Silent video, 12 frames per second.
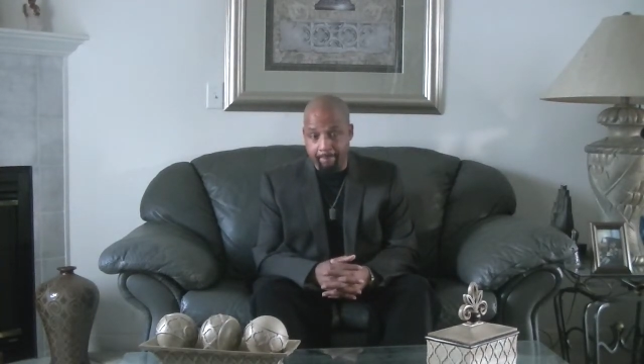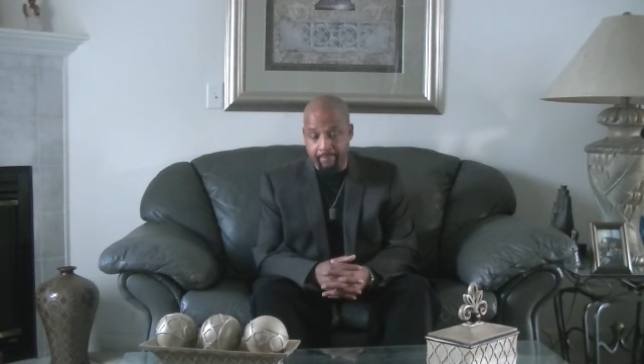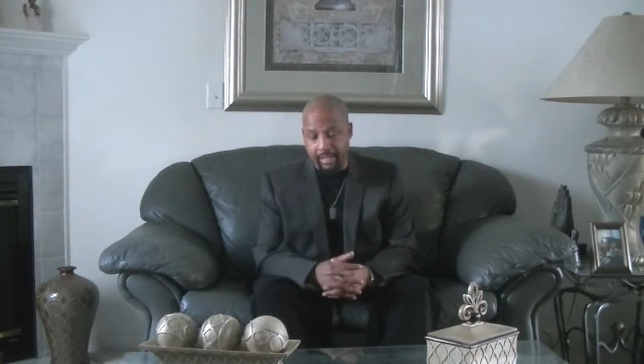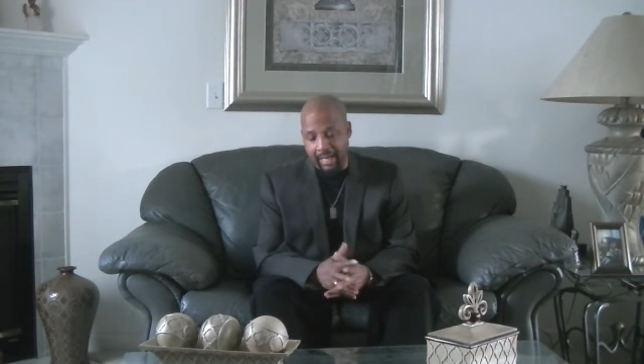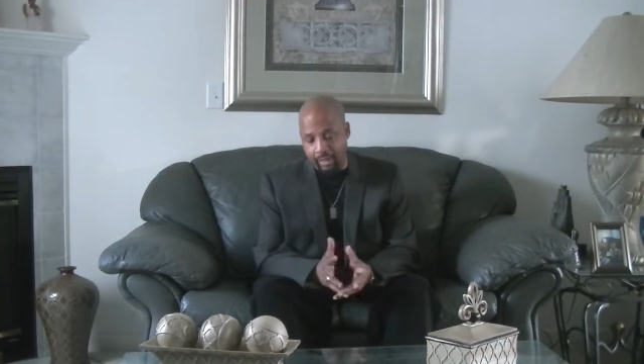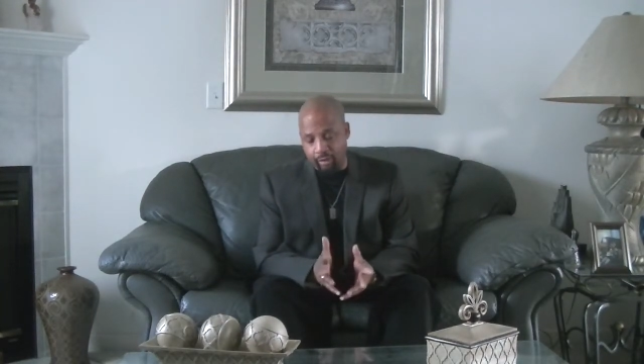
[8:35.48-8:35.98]

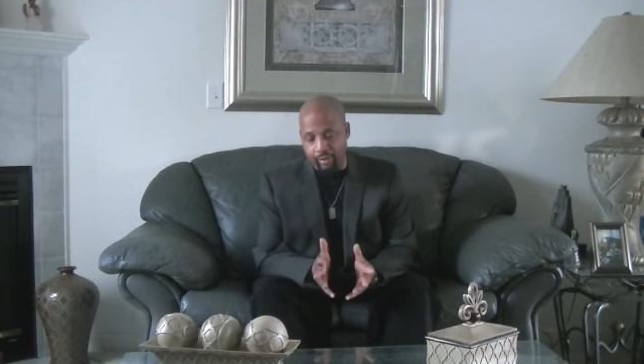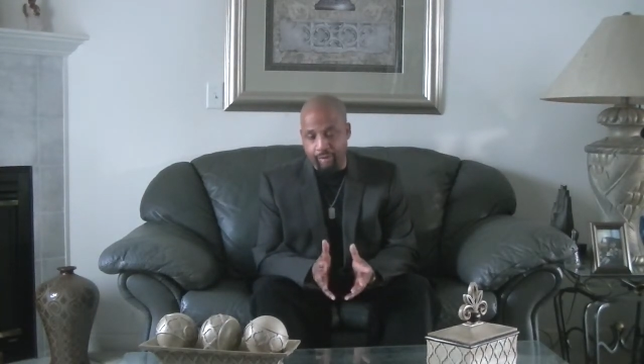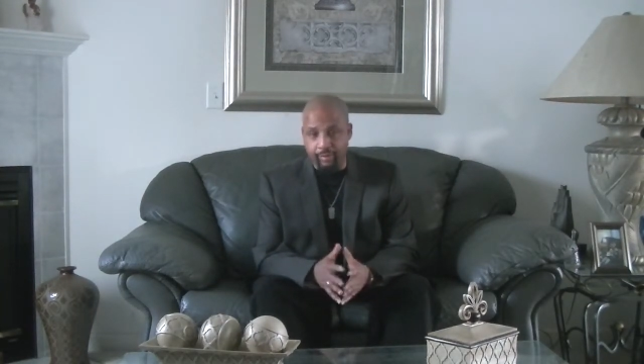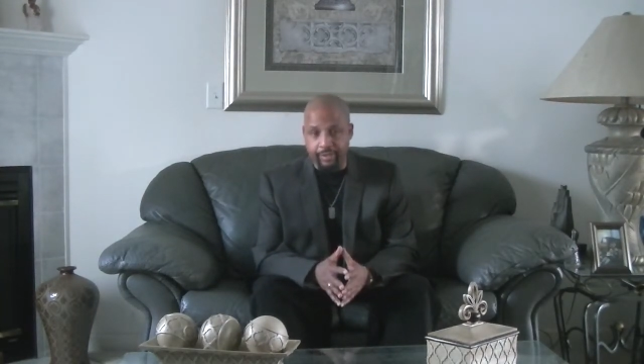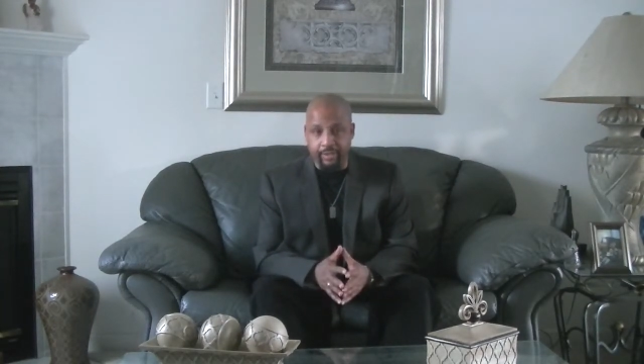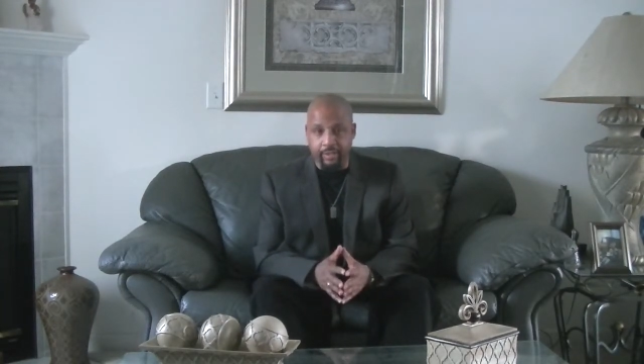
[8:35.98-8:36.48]
I agree
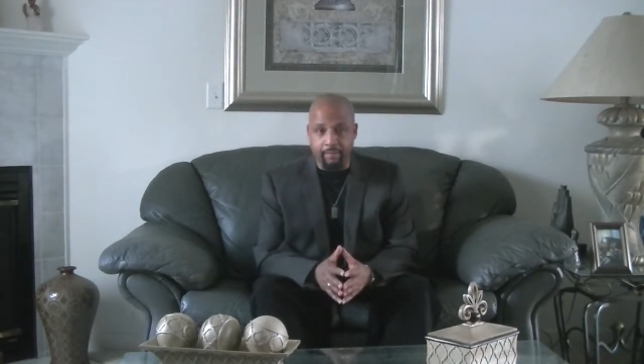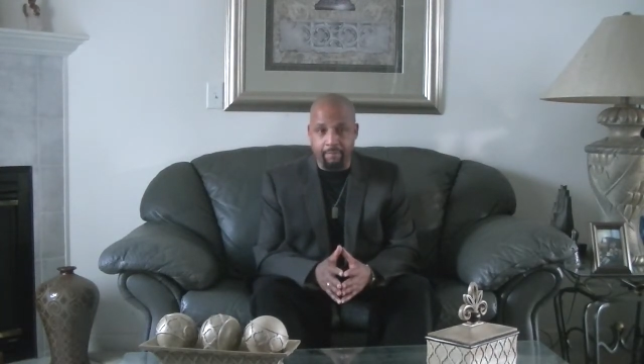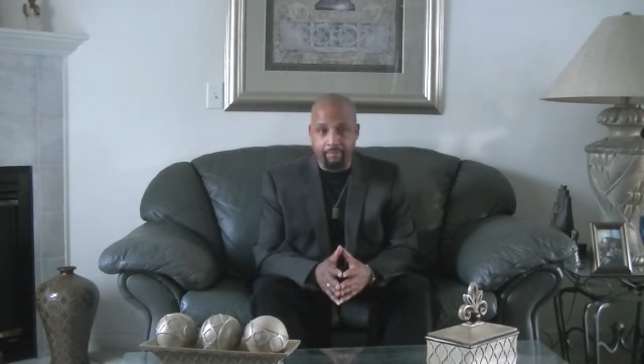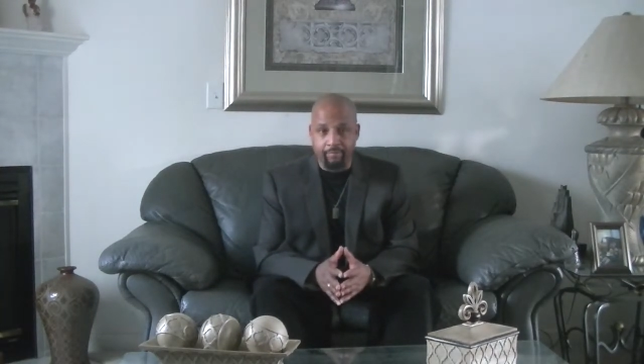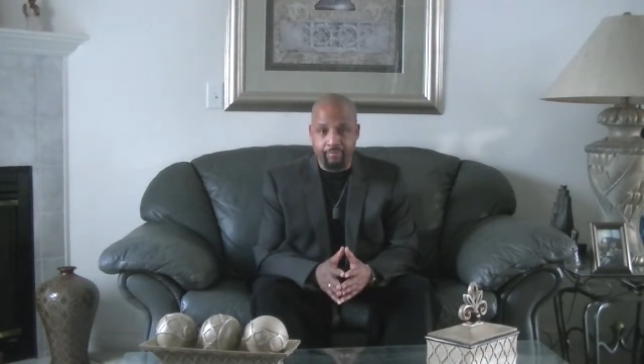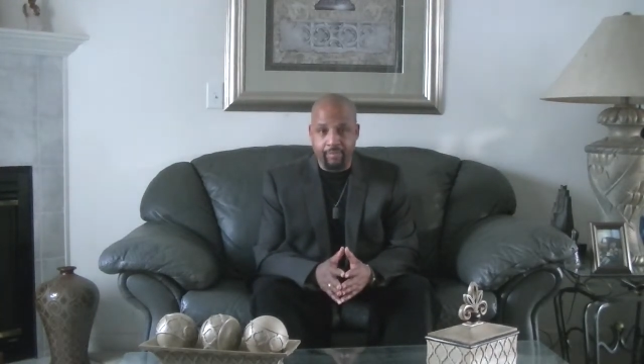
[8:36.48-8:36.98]
with them.
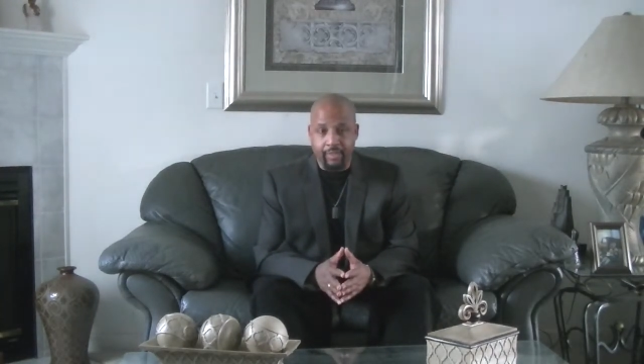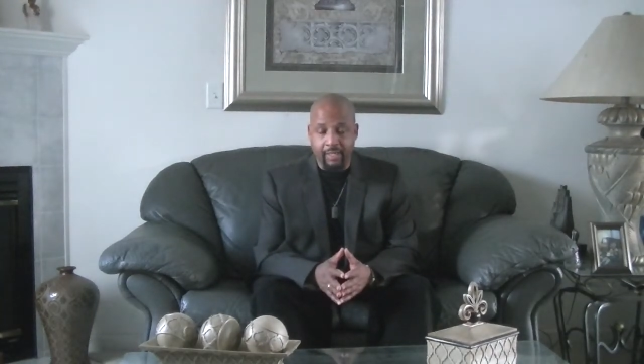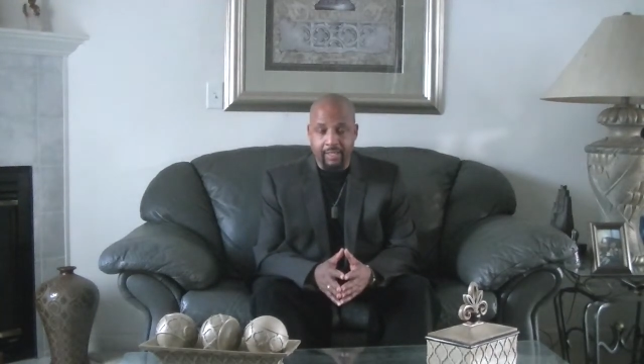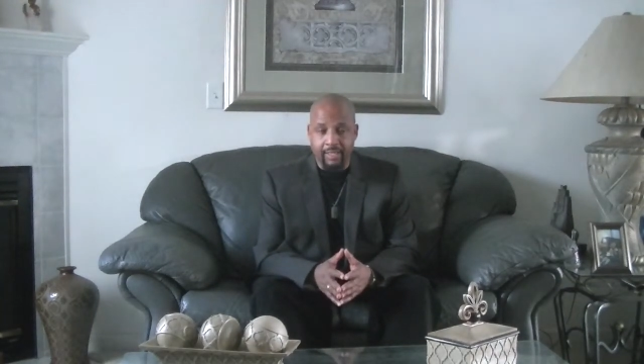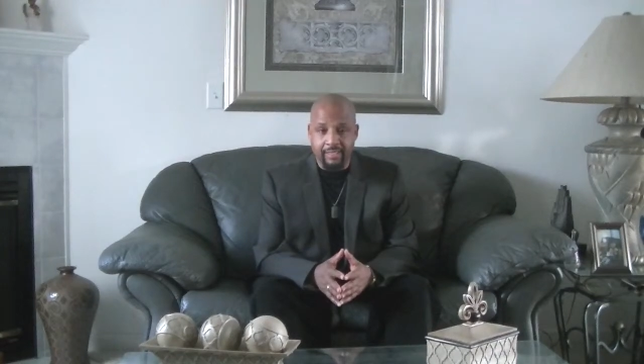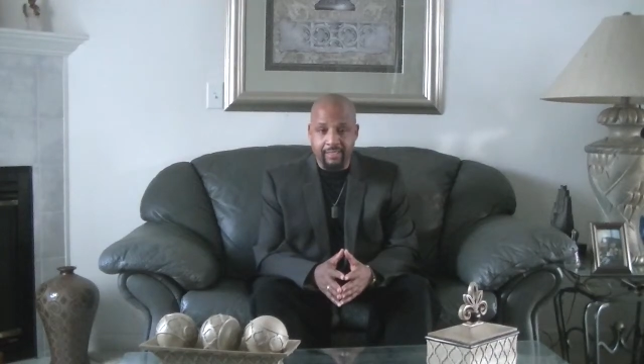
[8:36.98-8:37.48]

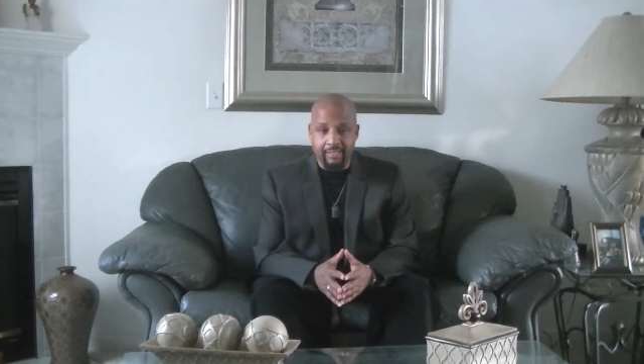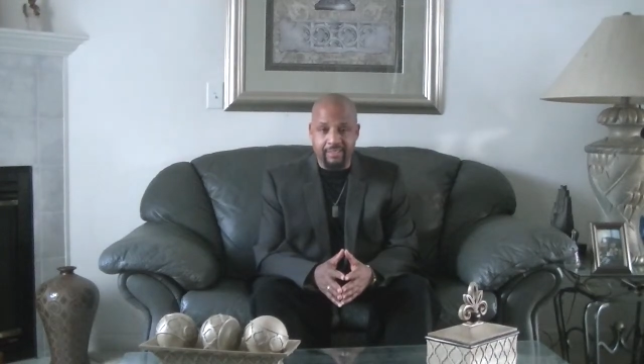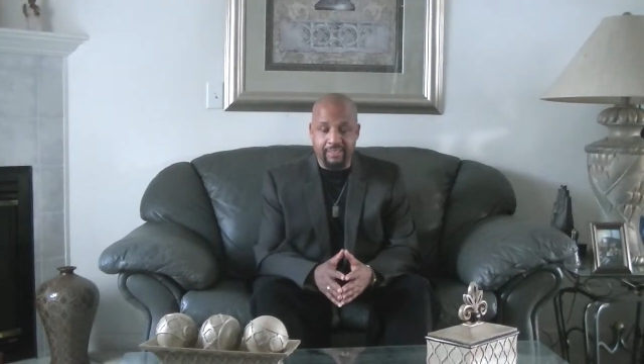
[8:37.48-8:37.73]
You